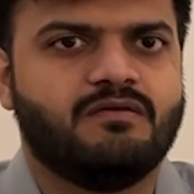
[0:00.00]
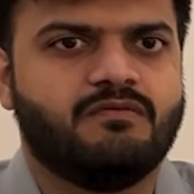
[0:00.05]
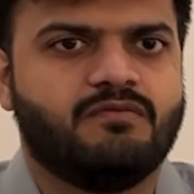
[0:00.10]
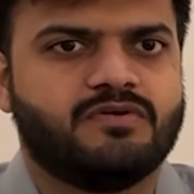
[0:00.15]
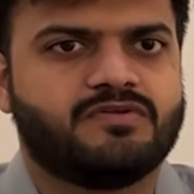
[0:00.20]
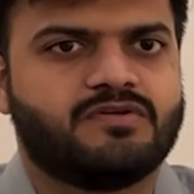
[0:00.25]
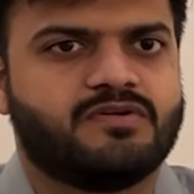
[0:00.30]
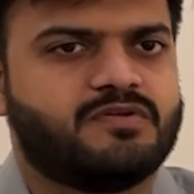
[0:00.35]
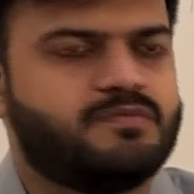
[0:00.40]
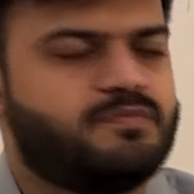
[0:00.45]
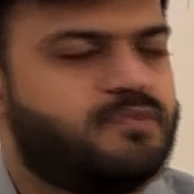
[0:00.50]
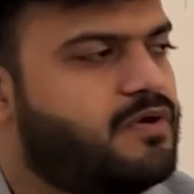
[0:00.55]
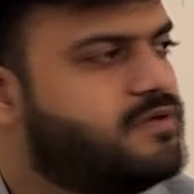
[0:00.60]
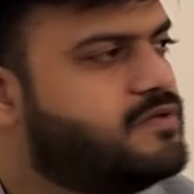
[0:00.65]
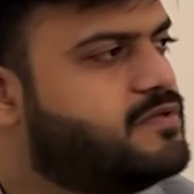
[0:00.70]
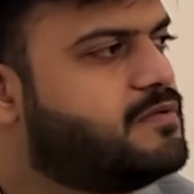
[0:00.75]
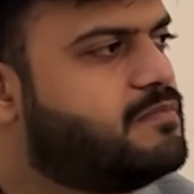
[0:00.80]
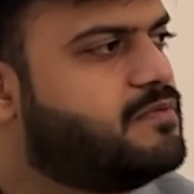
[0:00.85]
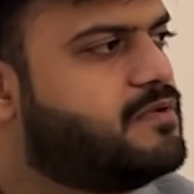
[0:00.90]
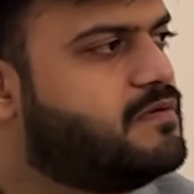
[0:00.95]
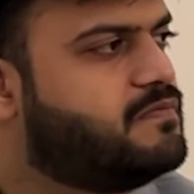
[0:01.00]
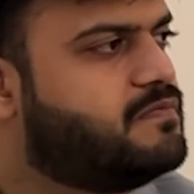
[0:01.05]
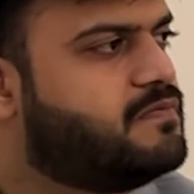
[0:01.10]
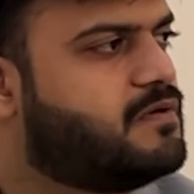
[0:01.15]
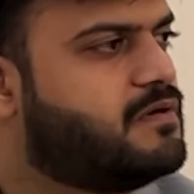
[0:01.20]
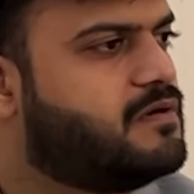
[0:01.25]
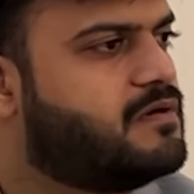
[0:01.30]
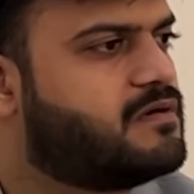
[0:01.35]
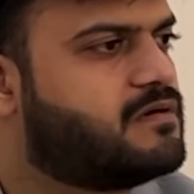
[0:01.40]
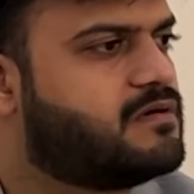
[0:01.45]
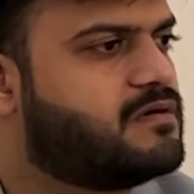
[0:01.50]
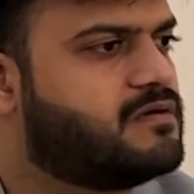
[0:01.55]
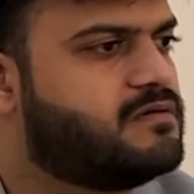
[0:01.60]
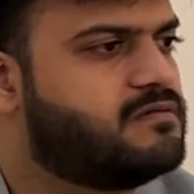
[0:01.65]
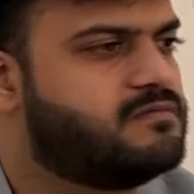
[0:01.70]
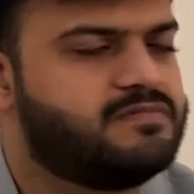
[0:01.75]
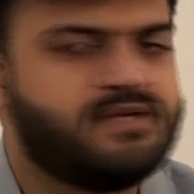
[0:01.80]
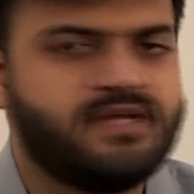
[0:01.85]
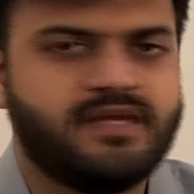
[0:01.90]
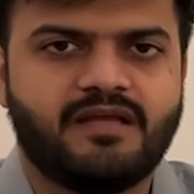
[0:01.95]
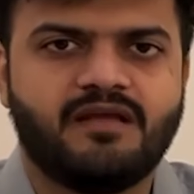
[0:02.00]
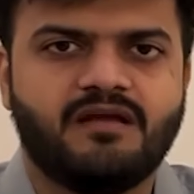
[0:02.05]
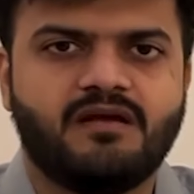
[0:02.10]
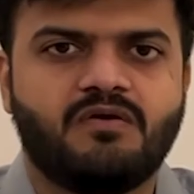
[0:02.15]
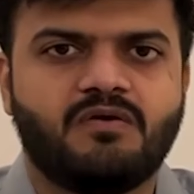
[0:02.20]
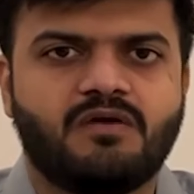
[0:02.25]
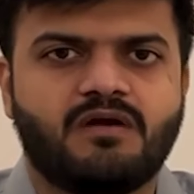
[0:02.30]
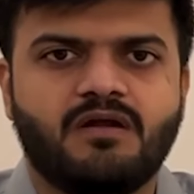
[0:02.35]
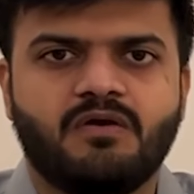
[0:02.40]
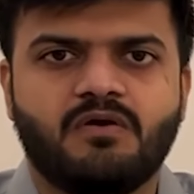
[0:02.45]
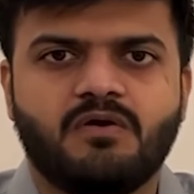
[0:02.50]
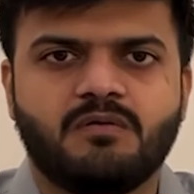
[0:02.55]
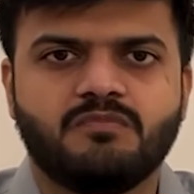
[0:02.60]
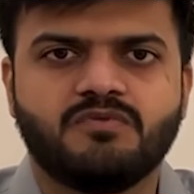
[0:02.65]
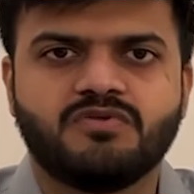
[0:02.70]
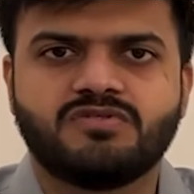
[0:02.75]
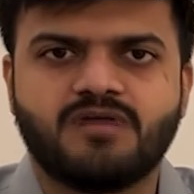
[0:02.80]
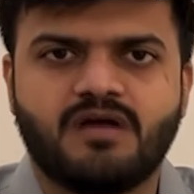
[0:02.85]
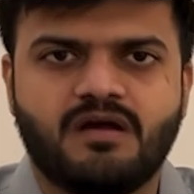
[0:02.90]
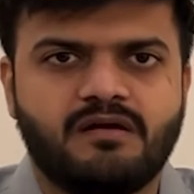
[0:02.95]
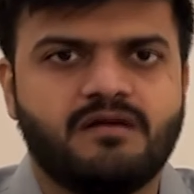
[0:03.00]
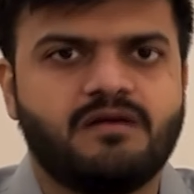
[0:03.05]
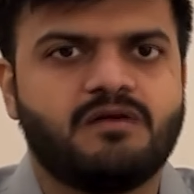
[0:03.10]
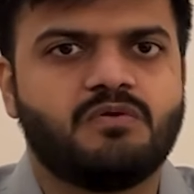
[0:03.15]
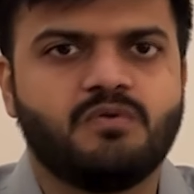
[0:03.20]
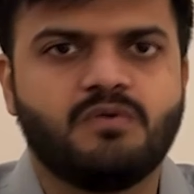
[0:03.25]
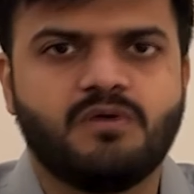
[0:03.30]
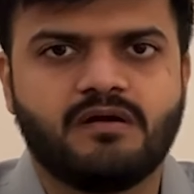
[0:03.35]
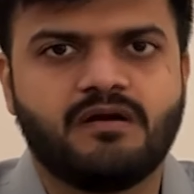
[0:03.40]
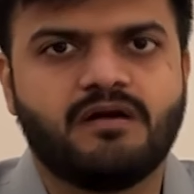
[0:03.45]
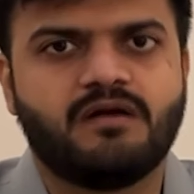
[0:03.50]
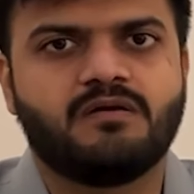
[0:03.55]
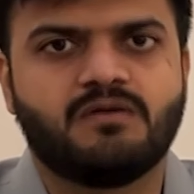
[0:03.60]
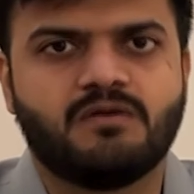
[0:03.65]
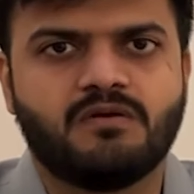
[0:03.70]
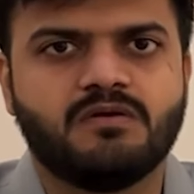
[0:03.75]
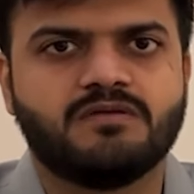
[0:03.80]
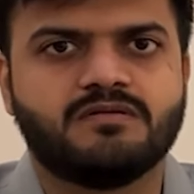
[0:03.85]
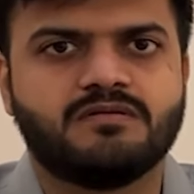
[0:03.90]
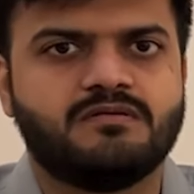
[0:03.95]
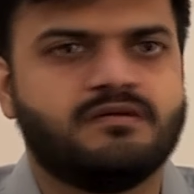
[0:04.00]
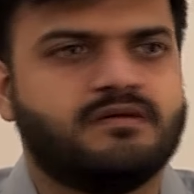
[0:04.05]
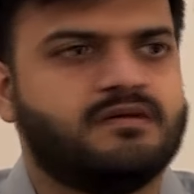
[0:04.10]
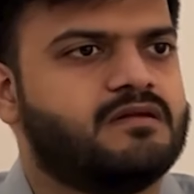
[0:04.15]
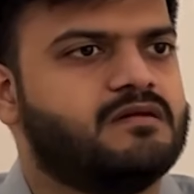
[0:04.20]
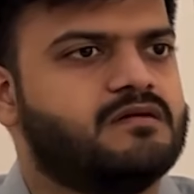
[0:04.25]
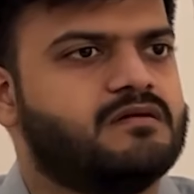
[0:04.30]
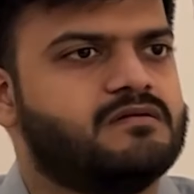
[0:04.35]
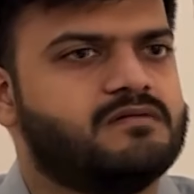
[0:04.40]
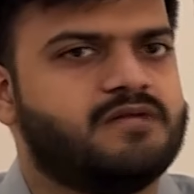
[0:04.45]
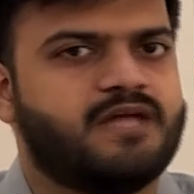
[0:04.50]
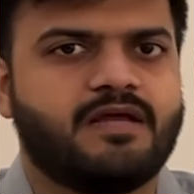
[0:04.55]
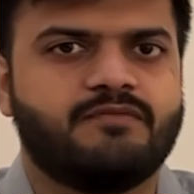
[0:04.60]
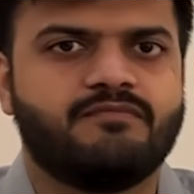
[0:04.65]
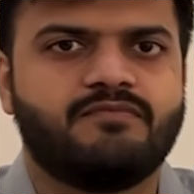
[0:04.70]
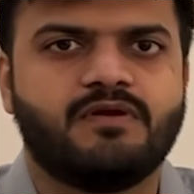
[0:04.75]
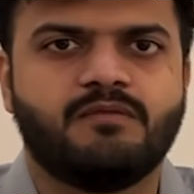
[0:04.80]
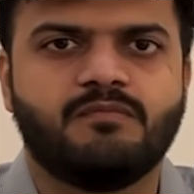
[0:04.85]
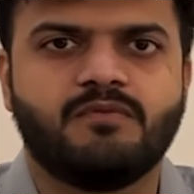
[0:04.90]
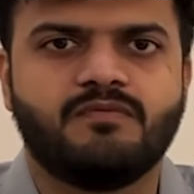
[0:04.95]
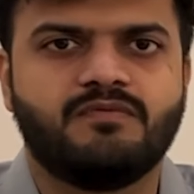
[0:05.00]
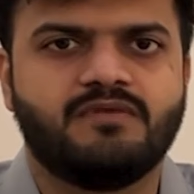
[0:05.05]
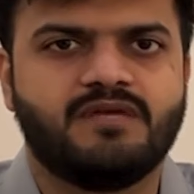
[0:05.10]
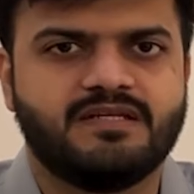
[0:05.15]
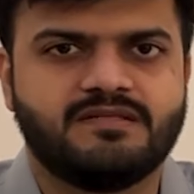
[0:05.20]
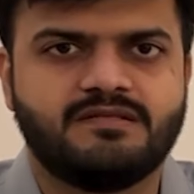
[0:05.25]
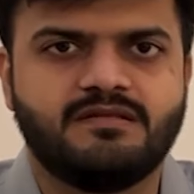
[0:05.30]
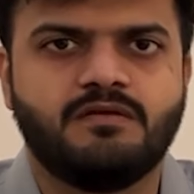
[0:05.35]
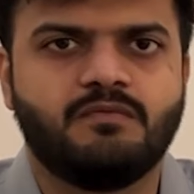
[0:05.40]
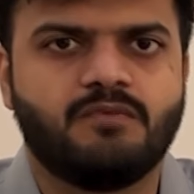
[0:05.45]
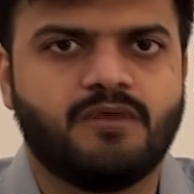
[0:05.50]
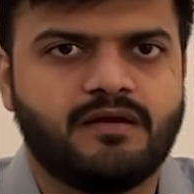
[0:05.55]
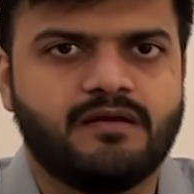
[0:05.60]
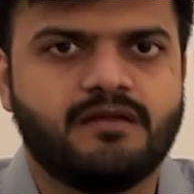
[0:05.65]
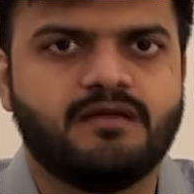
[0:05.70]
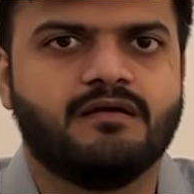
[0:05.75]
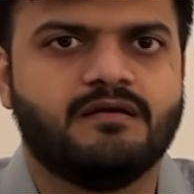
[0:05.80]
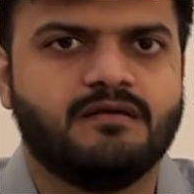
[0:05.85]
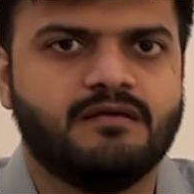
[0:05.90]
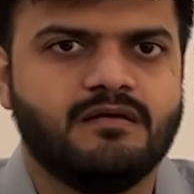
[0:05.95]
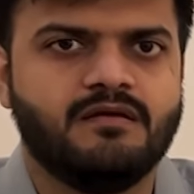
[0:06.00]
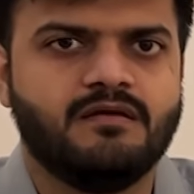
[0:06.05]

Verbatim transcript: was responsible for taking out like almost 100-200 crores in a time frame of less than 1 year.